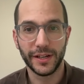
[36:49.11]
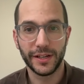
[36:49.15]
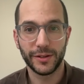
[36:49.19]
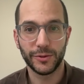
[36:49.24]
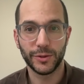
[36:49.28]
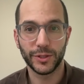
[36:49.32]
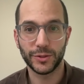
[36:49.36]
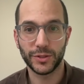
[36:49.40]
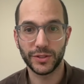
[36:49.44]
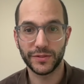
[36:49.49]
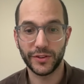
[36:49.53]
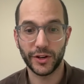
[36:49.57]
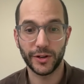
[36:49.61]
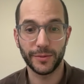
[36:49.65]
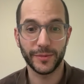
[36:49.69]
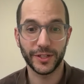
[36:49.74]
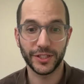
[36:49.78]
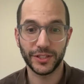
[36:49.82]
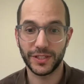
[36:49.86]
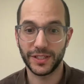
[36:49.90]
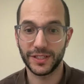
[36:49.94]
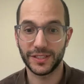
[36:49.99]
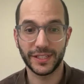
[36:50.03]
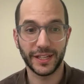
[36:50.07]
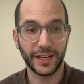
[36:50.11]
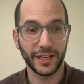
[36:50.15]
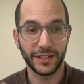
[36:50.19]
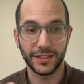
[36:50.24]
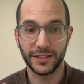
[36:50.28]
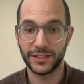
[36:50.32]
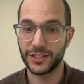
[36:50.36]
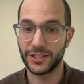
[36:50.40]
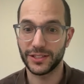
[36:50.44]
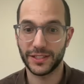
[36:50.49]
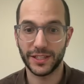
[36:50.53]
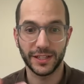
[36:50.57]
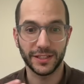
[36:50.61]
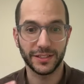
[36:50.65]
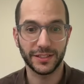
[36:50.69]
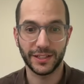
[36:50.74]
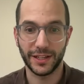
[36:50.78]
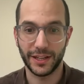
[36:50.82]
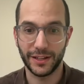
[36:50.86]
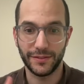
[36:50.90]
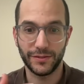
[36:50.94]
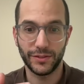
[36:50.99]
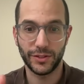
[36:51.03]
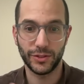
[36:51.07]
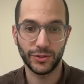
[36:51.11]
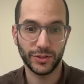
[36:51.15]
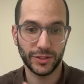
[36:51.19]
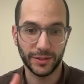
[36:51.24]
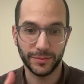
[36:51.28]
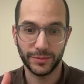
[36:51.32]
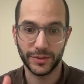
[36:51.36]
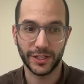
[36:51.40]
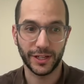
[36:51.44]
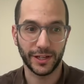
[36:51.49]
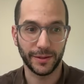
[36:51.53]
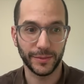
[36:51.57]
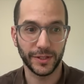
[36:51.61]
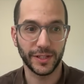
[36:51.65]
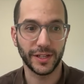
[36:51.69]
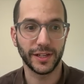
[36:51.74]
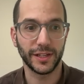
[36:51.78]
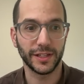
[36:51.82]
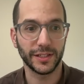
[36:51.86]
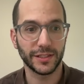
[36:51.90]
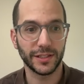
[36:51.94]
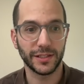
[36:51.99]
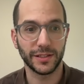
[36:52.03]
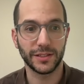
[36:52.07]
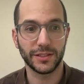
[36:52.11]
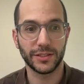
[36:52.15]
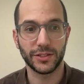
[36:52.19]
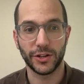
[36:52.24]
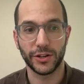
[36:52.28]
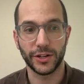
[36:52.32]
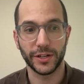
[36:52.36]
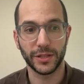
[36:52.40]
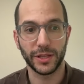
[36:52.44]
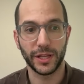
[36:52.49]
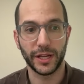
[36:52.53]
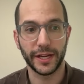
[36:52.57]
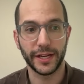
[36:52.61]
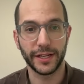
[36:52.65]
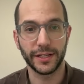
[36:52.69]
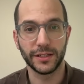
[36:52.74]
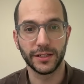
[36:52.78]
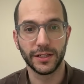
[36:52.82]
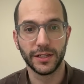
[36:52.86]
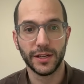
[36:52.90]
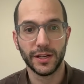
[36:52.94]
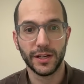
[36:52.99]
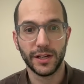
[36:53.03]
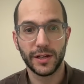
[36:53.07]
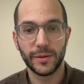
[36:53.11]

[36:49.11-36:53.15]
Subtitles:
which was very much the intent, is just like save you some time in getting to the starting line.